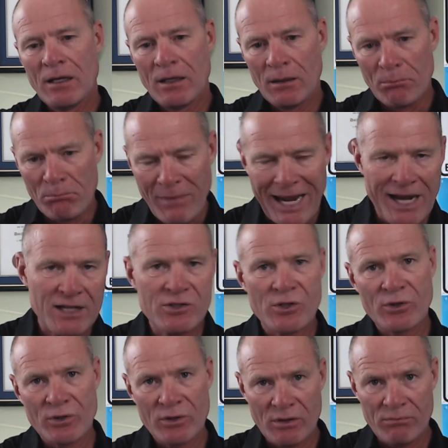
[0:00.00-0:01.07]

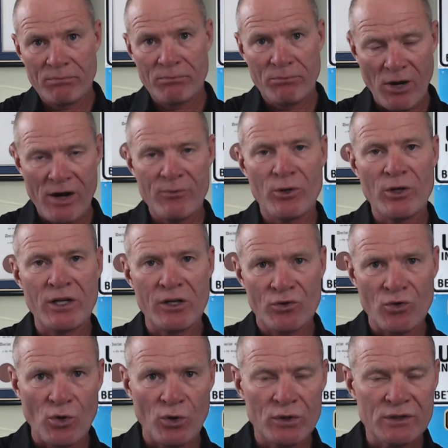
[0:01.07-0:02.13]
Master the primary
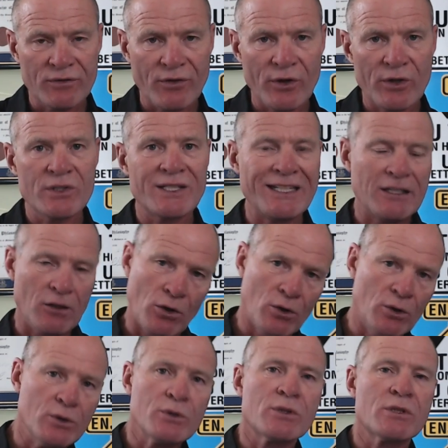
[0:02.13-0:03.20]
controls first in a
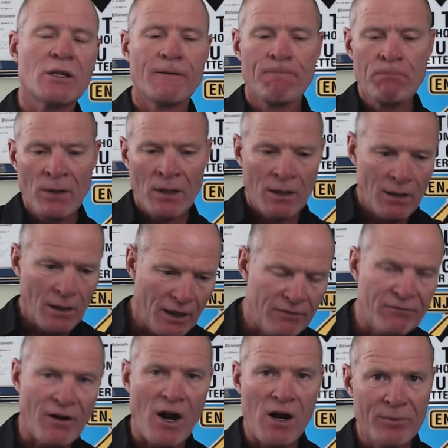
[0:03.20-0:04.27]
closed
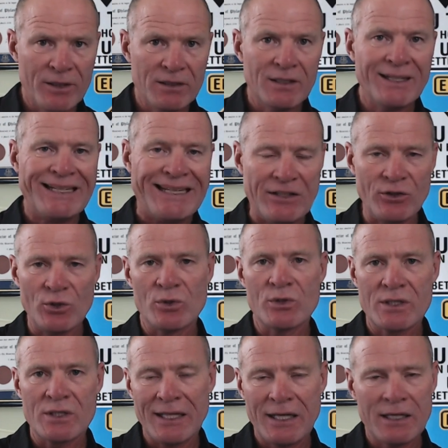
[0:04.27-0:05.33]
environment. Get
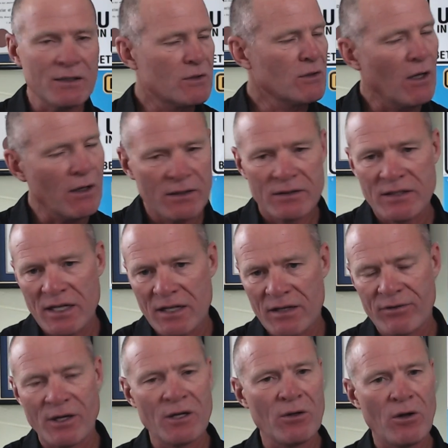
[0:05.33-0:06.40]
used to that. It's not going to take you
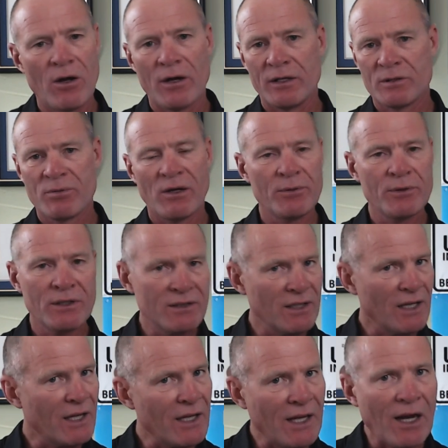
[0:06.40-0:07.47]
very long. It's probably going to
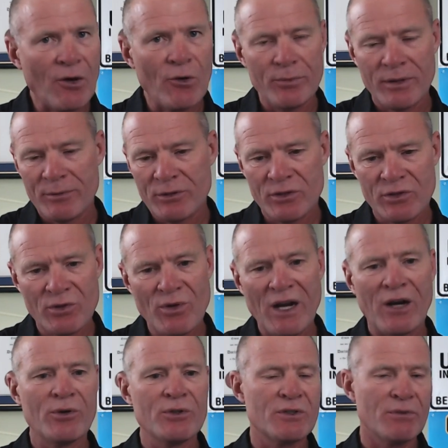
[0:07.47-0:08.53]
take you an hour, maybe 2
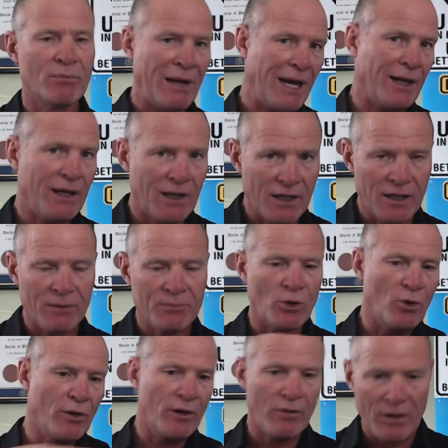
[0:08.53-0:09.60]
hours of backing up,
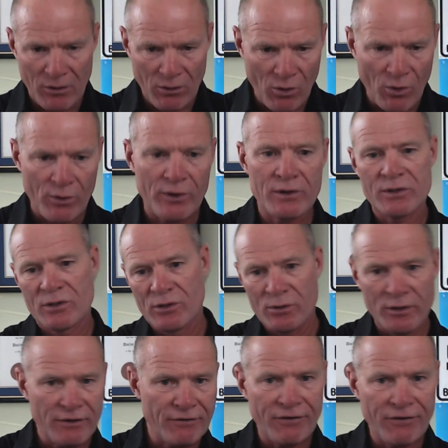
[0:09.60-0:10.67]
going around corners,
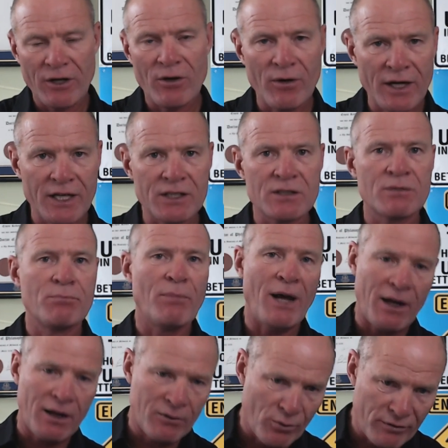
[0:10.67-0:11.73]
doing figure eights,
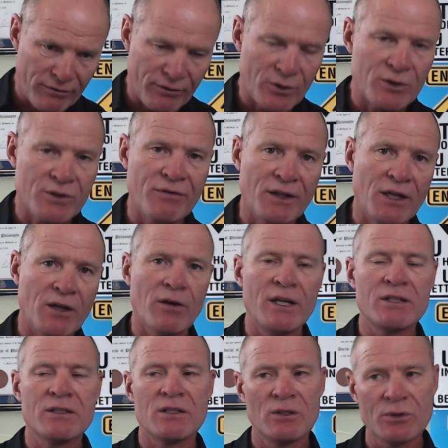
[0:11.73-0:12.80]
back reverse figure
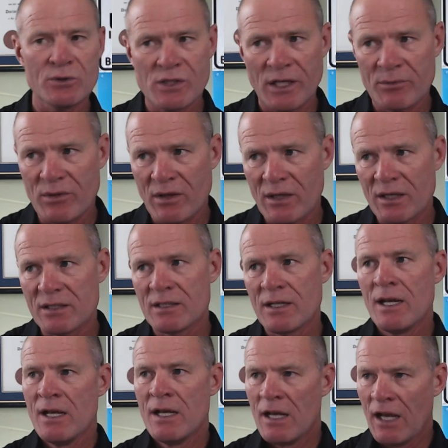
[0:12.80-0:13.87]
eights and those types of things.
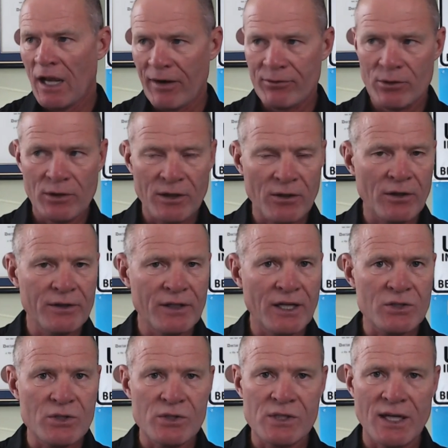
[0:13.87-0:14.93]
Have a look at all the
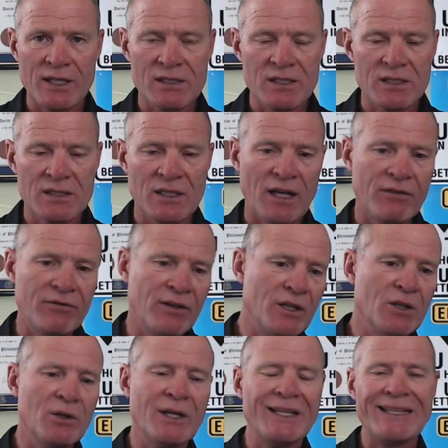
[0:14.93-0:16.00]
exercises in that
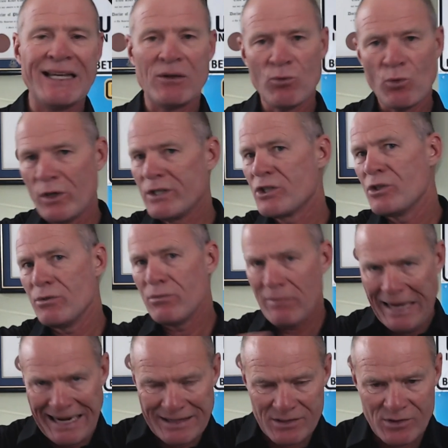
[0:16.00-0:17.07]
video, and then once you
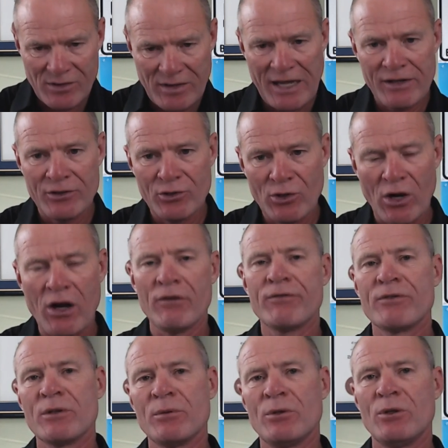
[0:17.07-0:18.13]
master that and you're
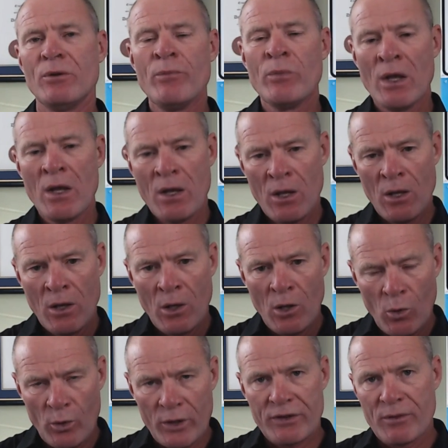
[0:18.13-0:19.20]
comfortable
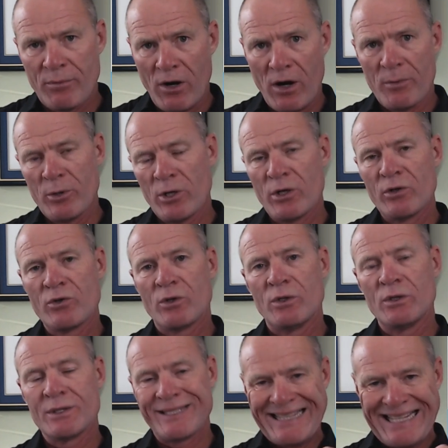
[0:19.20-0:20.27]
with the primary
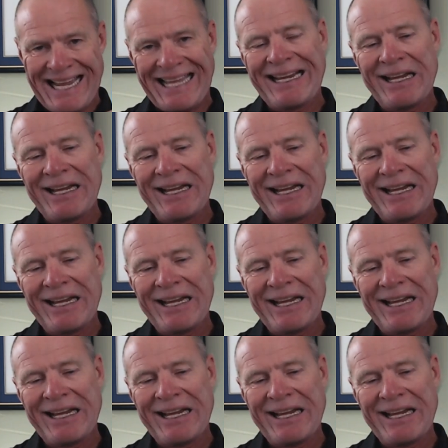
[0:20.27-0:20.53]
controls, then I